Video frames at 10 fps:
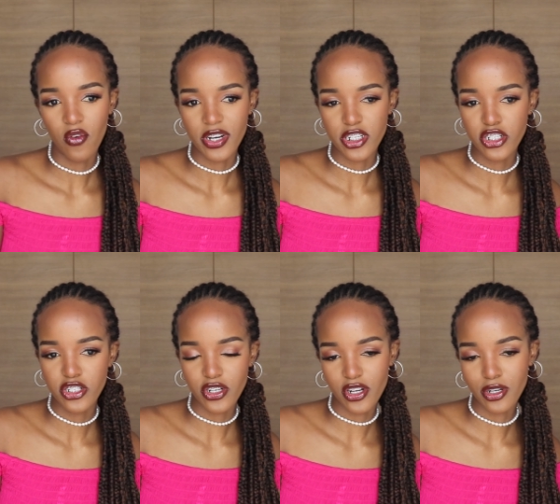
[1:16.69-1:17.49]
of a
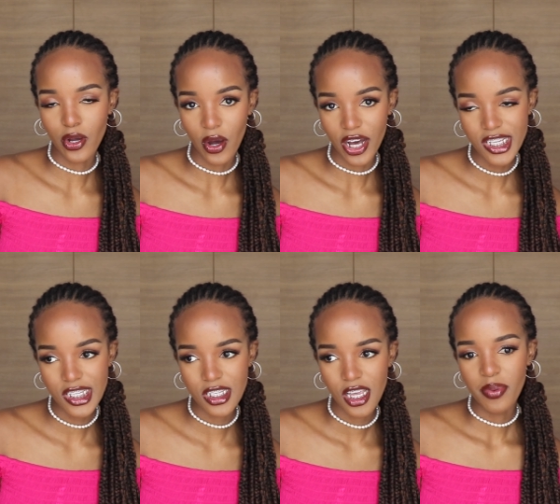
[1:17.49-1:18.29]
short
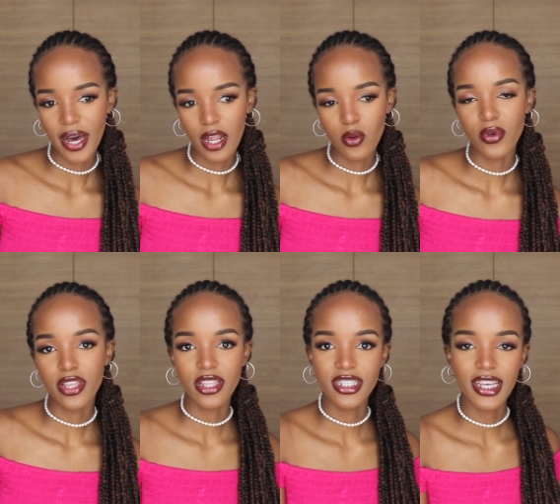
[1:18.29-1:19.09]
course but with